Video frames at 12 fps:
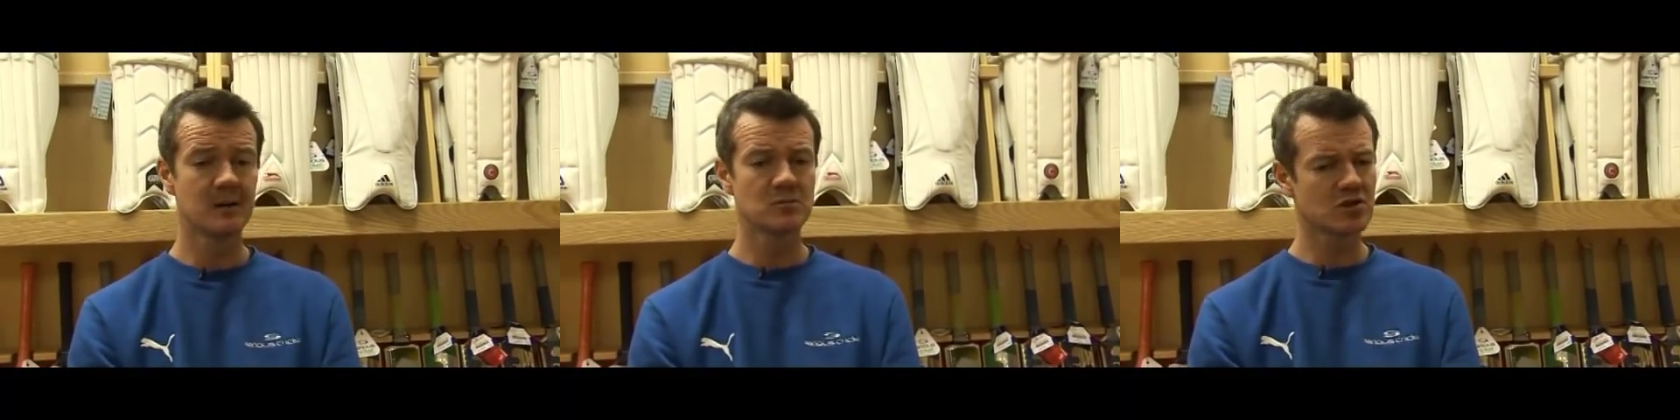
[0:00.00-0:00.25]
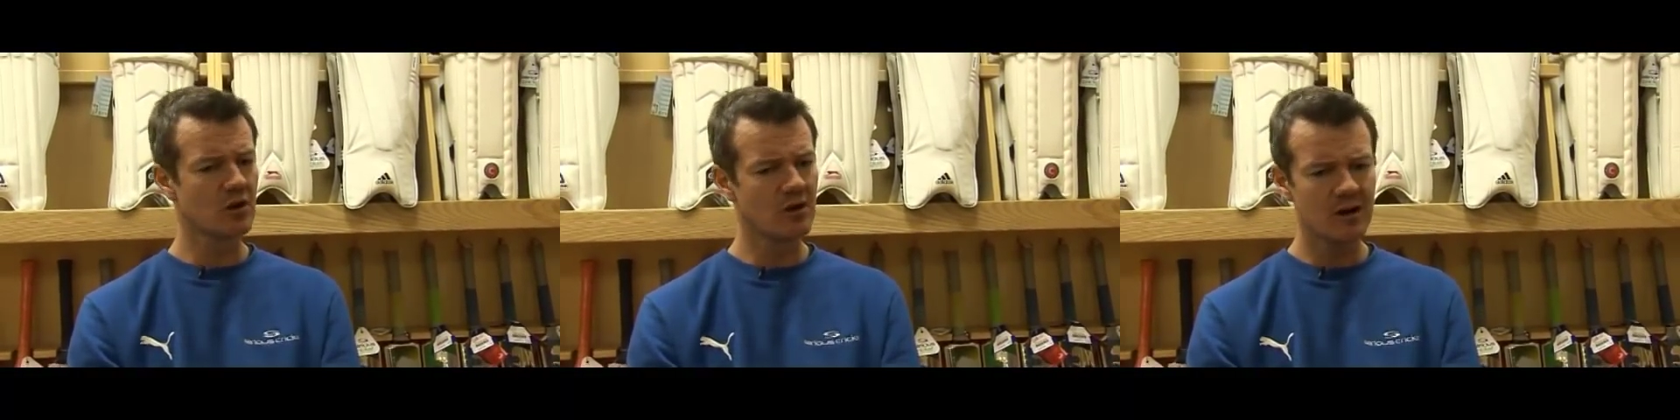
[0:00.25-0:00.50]

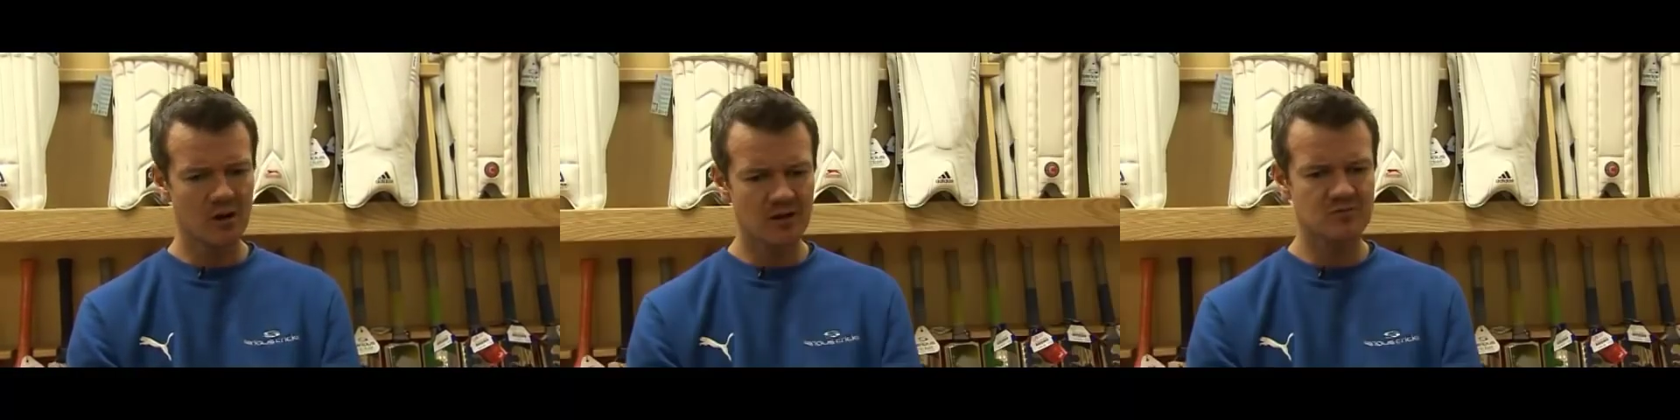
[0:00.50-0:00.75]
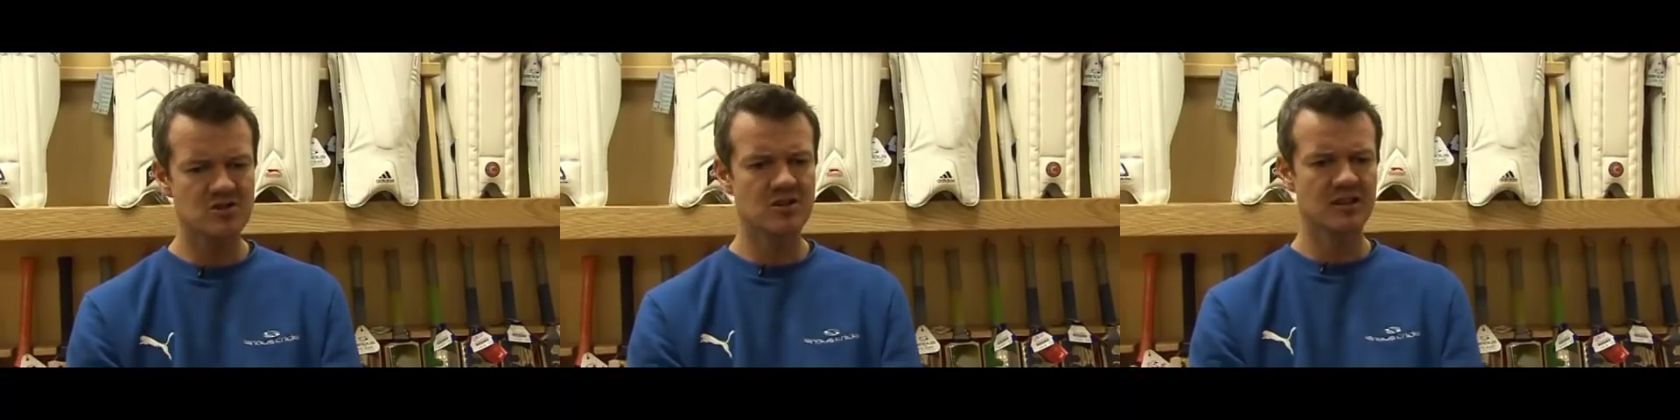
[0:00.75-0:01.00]
So I
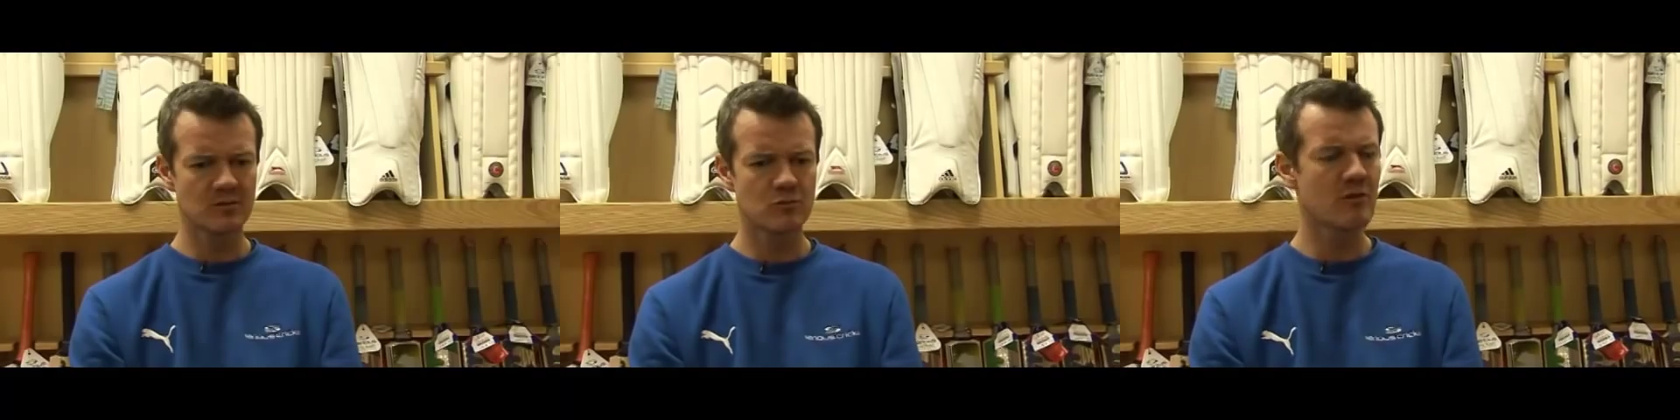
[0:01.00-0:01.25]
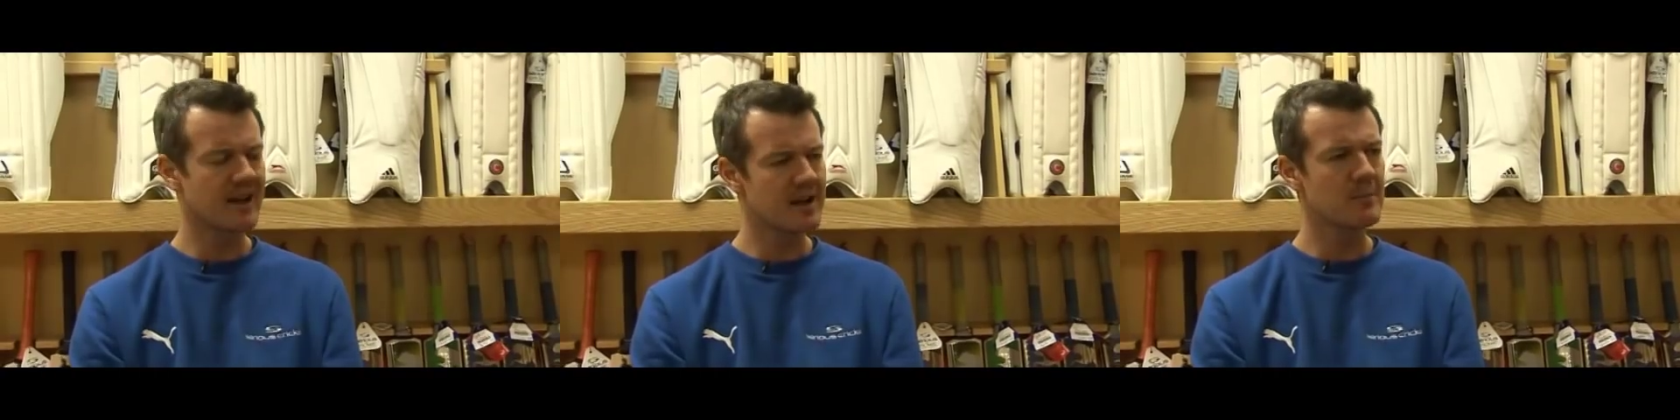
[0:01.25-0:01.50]
certainly
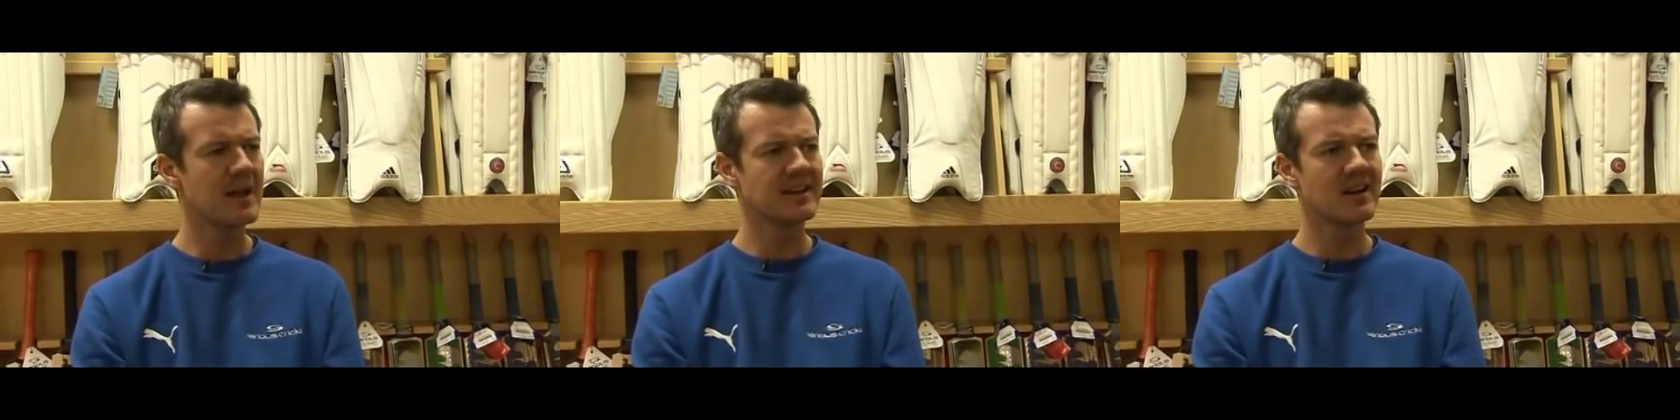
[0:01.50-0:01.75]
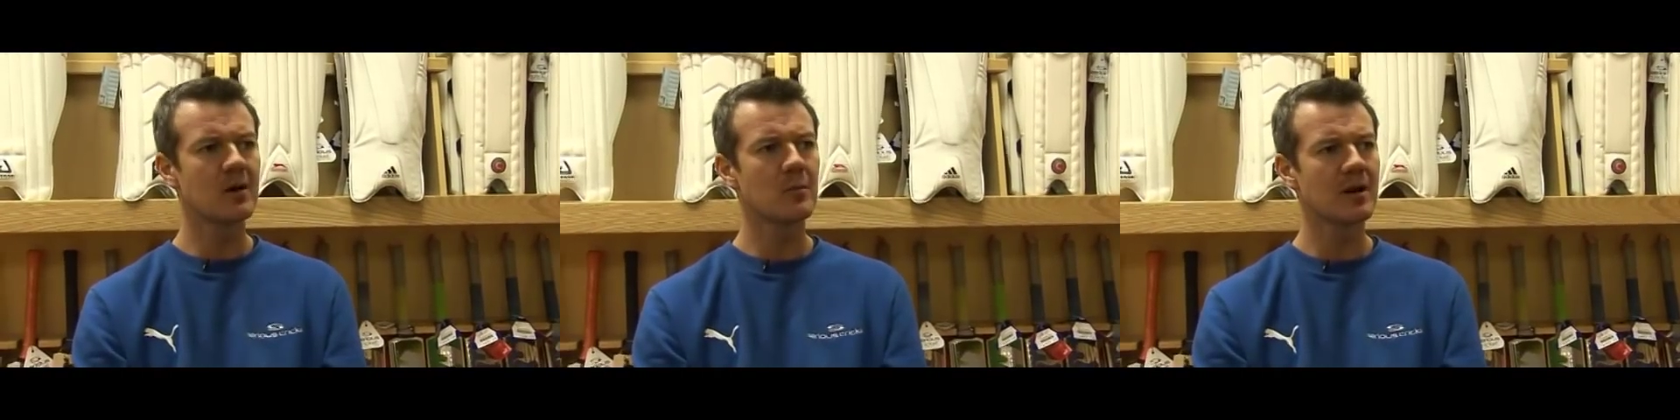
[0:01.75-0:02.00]
would recommend young